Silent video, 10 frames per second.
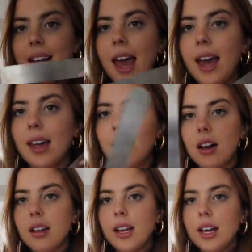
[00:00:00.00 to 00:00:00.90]
Yay,
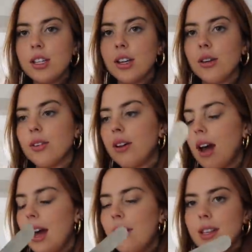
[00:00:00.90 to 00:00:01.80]
luckily I do.
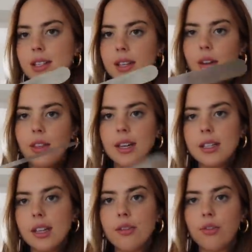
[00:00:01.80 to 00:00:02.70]
I have this little thing
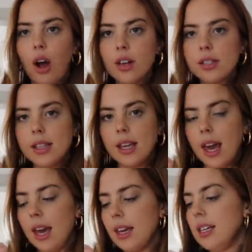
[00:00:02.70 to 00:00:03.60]
to like frost the
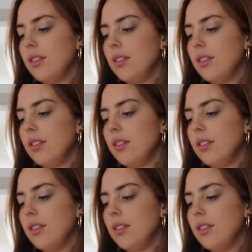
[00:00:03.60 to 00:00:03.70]
cake